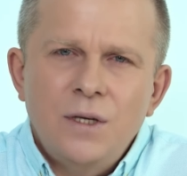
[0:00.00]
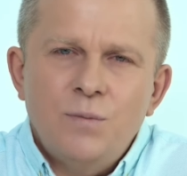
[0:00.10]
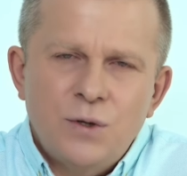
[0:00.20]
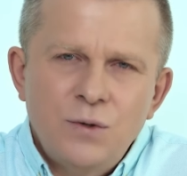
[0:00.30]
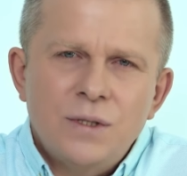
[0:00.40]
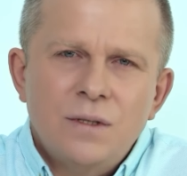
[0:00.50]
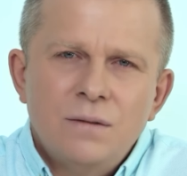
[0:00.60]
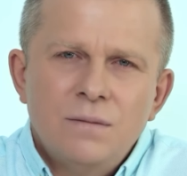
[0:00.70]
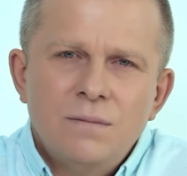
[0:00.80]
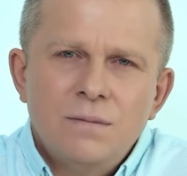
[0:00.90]
and
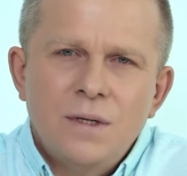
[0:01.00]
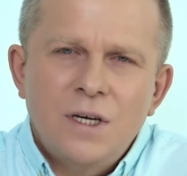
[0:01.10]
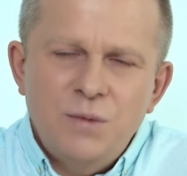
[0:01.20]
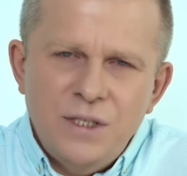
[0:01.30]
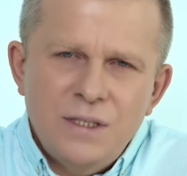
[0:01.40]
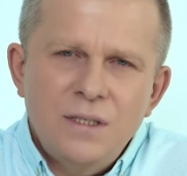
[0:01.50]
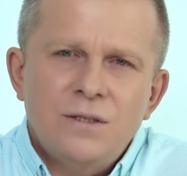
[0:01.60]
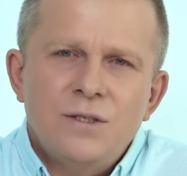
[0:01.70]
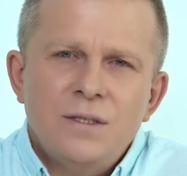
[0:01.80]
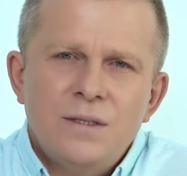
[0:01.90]
simply gain
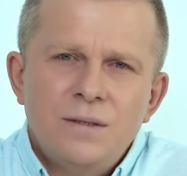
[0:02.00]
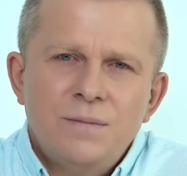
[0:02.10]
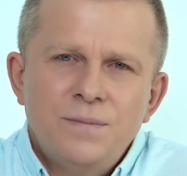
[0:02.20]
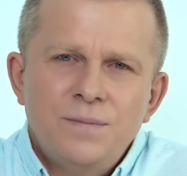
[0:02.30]
life.